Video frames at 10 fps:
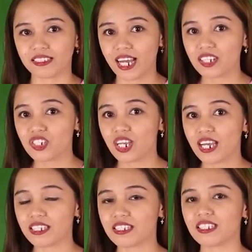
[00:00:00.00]

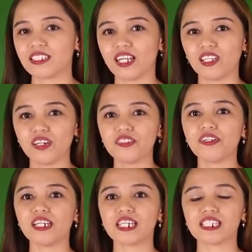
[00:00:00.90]
attaches the laundry
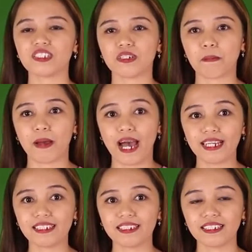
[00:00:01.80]
list to the
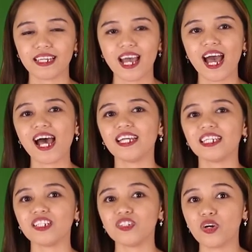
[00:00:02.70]
bag, and
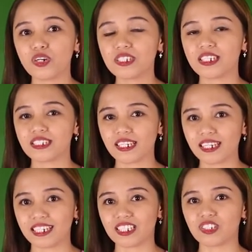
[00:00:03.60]
endorses
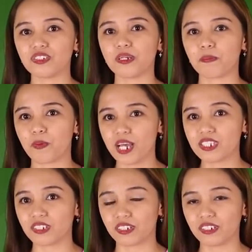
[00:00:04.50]
it to the
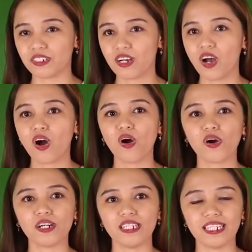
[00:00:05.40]
presser
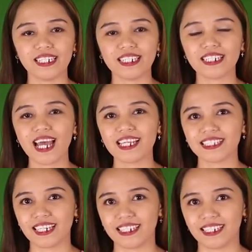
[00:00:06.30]
or linen
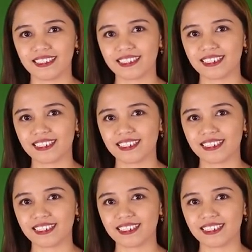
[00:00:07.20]
attendant.